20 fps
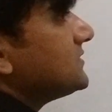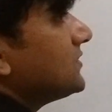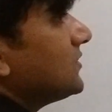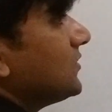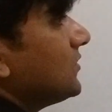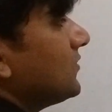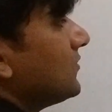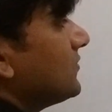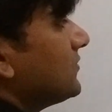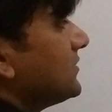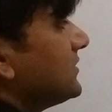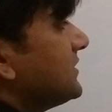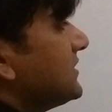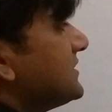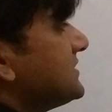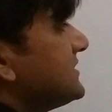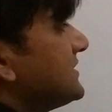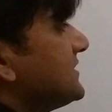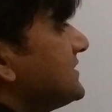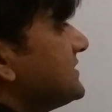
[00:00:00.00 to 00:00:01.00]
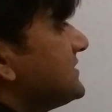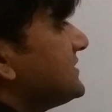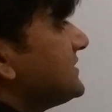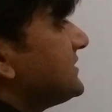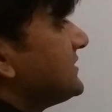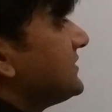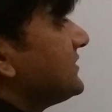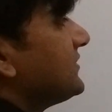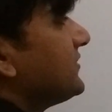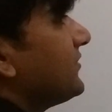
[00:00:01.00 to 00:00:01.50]
So this
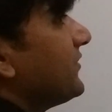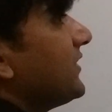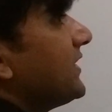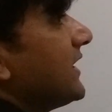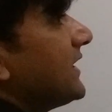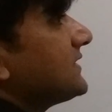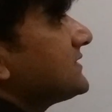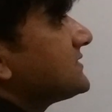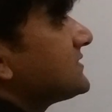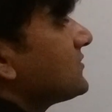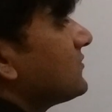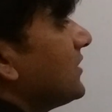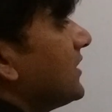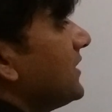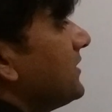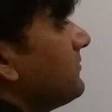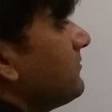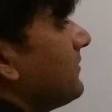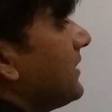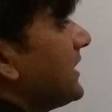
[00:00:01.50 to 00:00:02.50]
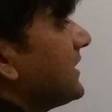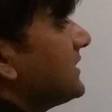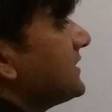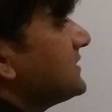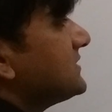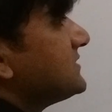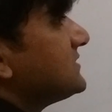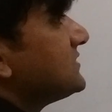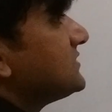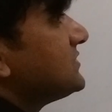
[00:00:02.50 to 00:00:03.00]
is 3x squared
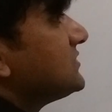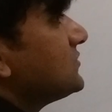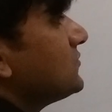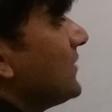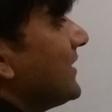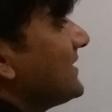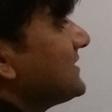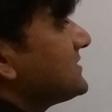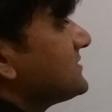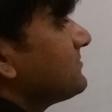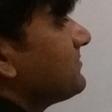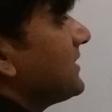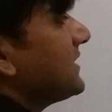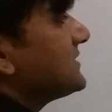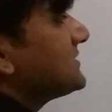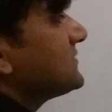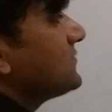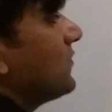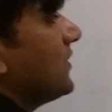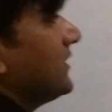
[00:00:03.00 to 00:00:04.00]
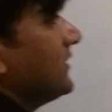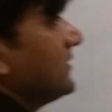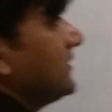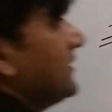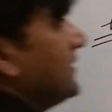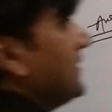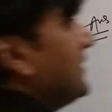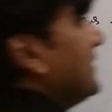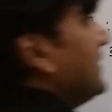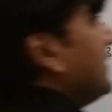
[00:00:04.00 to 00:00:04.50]
minus 2x plus 1.